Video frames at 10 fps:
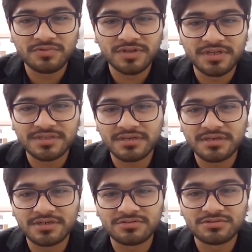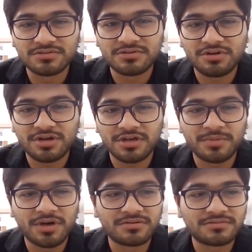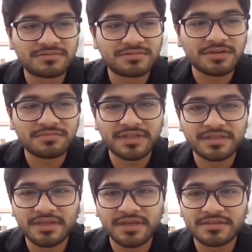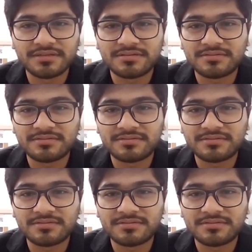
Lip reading: we decided to talk about something that